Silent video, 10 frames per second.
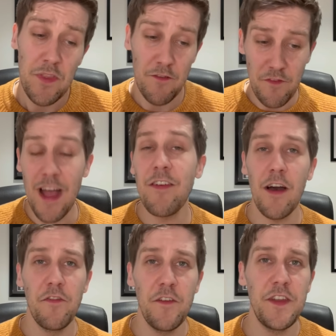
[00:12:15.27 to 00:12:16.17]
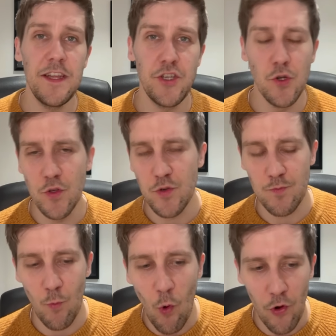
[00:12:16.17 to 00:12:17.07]
5 out of 15 duels
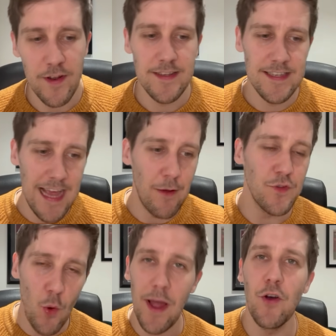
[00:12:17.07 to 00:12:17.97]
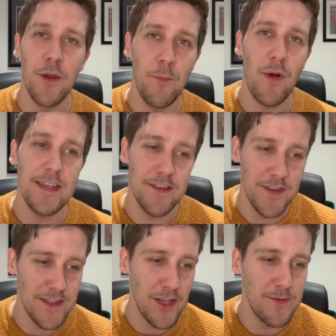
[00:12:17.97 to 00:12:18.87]
won sounds quite unimpressive
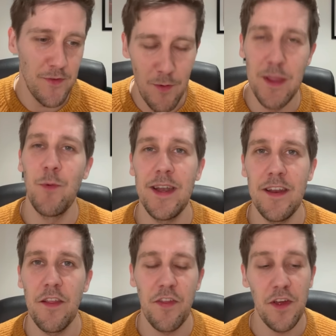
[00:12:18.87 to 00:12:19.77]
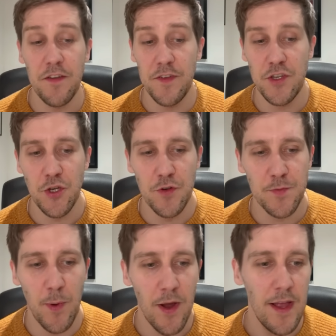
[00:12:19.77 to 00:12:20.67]
in terms of only winning a third of your duels,
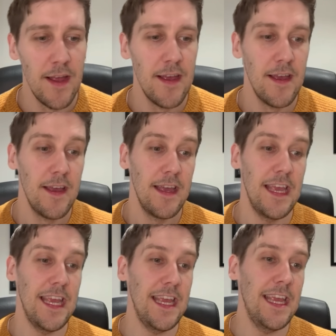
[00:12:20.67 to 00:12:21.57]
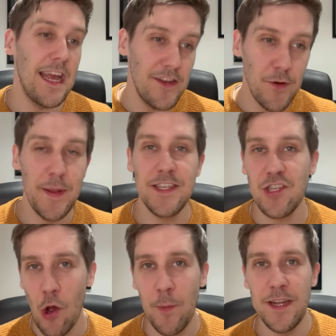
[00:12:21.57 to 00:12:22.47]
but he ended up in
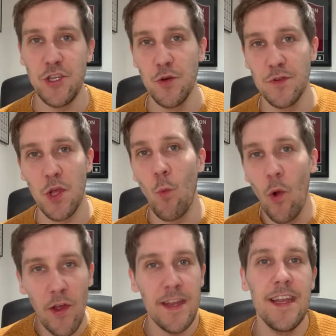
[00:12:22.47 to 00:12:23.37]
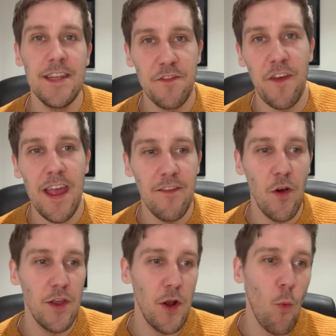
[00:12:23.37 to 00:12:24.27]
so many duels that weren't in his
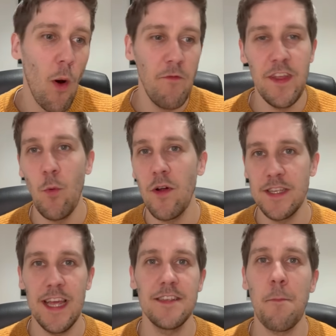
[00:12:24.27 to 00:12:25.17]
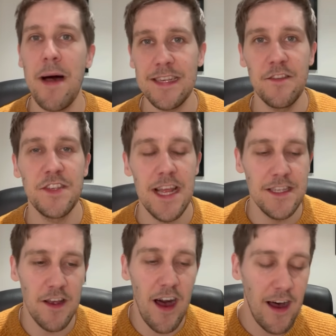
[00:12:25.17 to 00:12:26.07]
favour, you know, 1v1s against massive
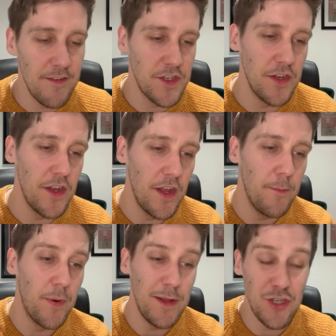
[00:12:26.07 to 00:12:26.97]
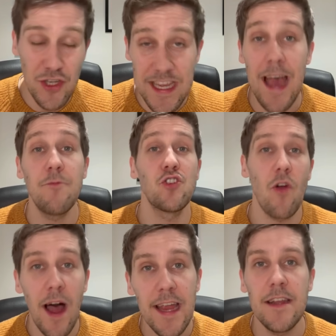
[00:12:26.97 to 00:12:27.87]
centre-halves, but he just kept
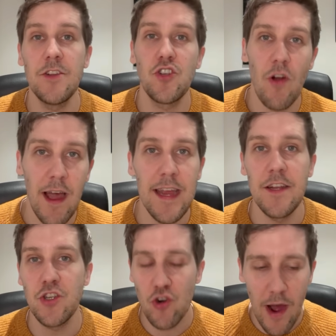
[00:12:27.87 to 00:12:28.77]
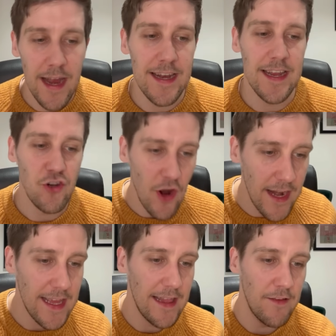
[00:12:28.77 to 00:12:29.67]
trying
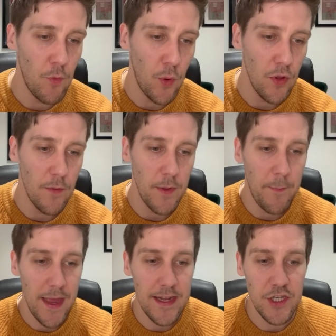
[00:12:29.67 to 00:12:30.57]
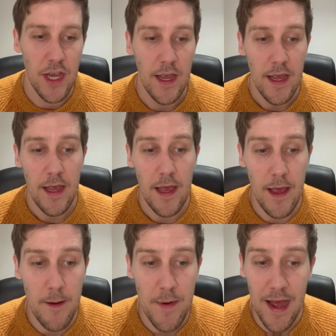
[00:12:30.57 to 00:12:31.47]
to get Liverpool up the pitch.
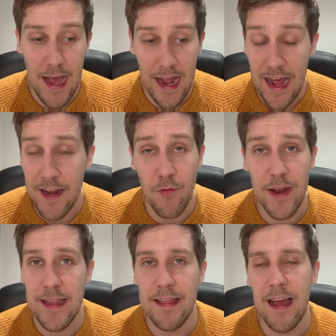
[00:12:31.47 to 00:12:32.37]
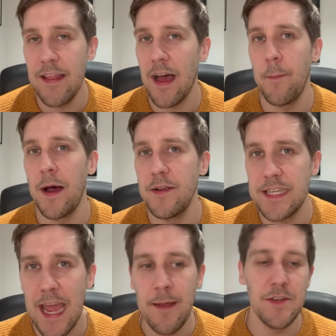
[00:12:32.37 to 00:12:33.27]
And I really like that about his
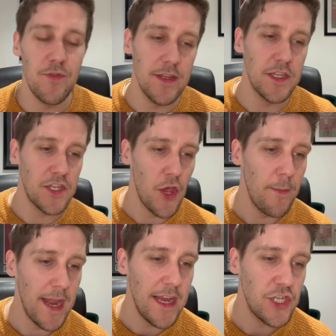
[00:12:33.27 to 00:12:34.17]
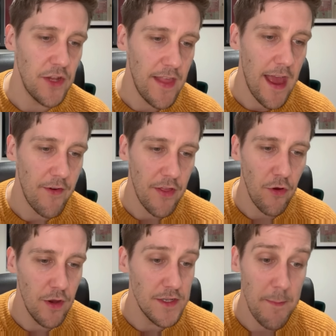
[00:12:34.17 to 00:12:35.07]
game, his real determination there, and I
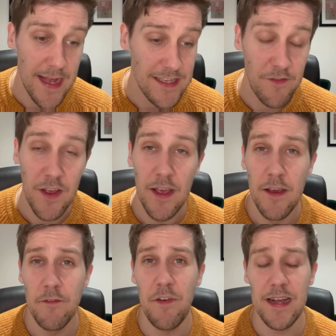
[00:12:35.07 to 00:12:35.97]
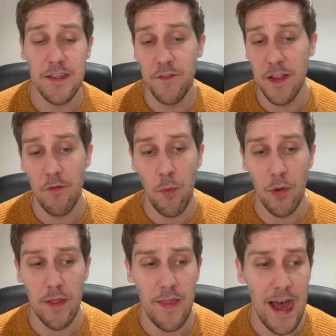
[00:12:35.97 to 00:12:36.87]
thought he was a massive factor for
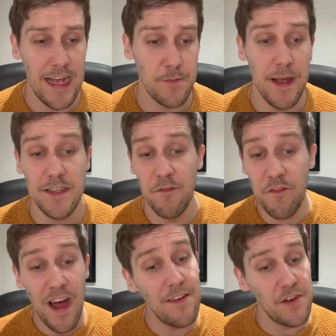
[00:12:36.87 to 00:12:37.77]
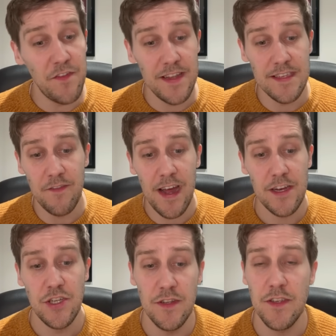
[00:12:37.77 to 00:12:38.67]
Liverpool in that aspect. And 5 defensive
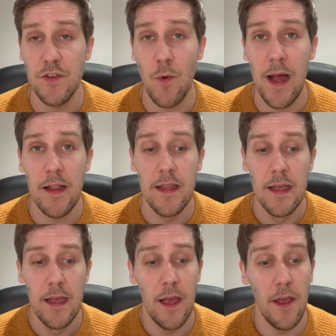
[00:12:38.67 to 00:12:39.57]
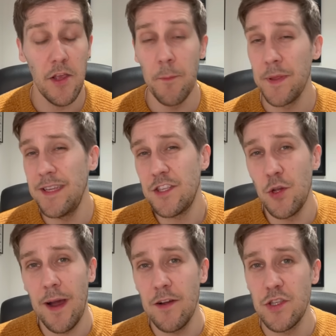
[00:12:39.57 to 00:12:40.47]
actions as well, completes
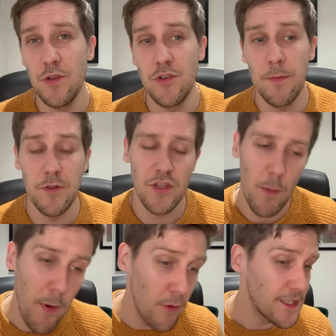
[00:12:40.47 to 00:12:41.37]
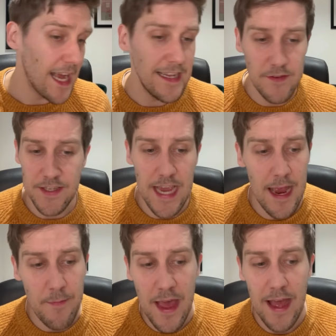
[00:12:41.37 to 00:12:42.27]
2 out of 2 dribbles, so both sides of his
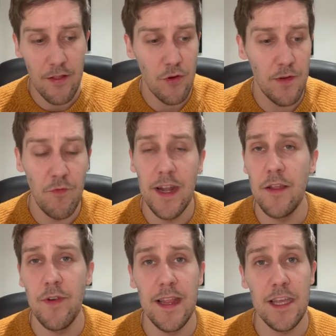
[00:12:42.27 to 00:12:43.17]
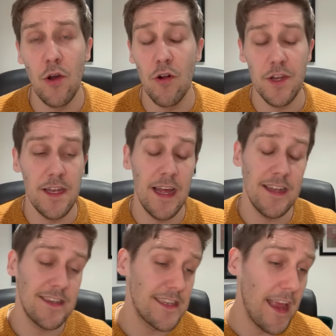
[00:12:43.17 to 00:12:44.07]
game there looking really, really good. And
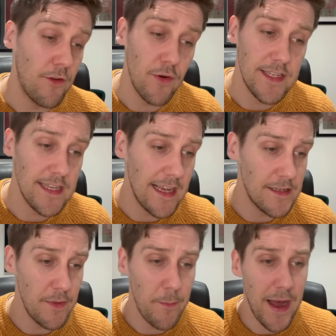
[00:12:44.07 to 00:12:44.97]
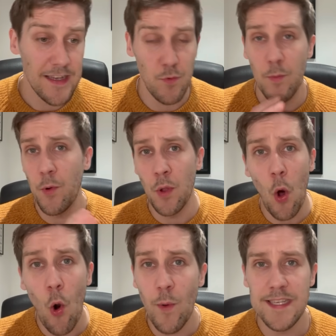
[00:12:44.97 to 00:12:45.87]
as I say, criticised him in the past, but will
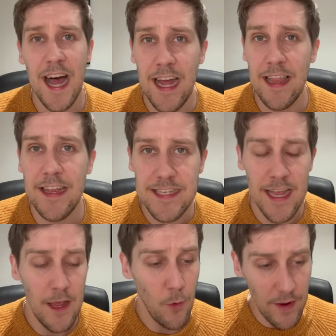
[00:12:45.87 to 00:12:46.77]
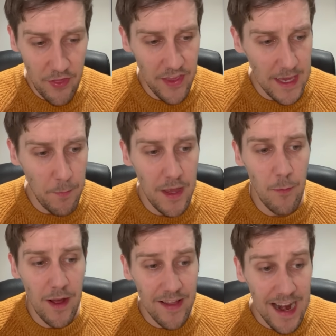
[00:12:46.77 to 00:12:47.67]
always highlight when I think he played
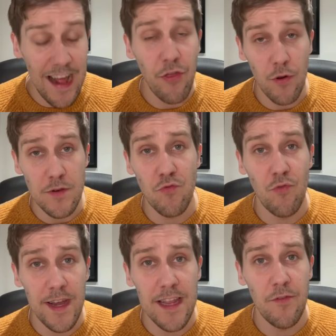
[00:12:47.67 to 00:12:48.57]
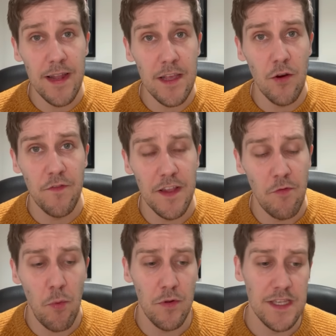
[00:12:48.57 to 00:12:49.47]
well, and I thought he was really, really good for
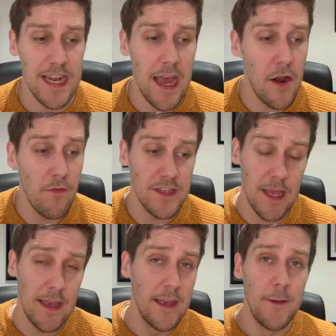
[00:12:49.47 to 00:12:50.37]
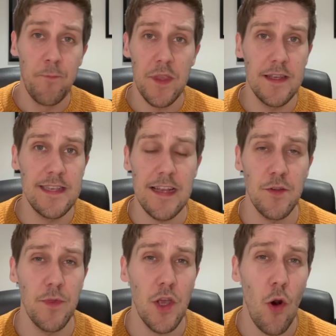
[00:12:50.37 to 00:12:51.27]
Liverpool today, and obviously sets
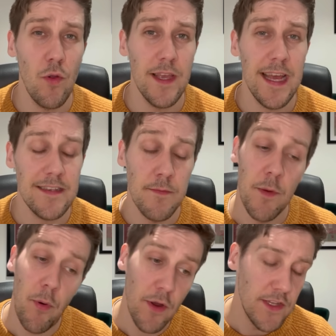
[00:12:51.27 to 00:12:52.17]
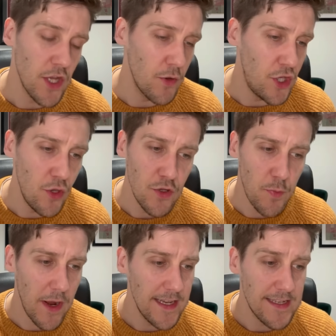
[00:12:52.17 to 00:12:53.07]
up the goal that gets him the point, so huge
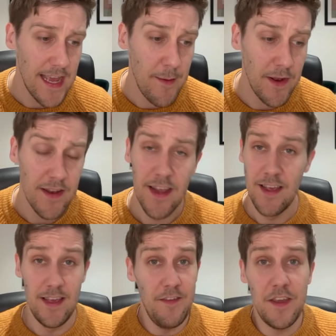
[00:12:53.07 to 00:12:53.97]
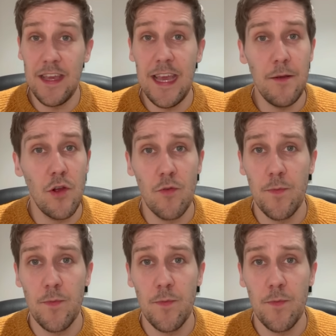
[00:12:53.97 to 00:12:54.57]
praise to him. And if you can keep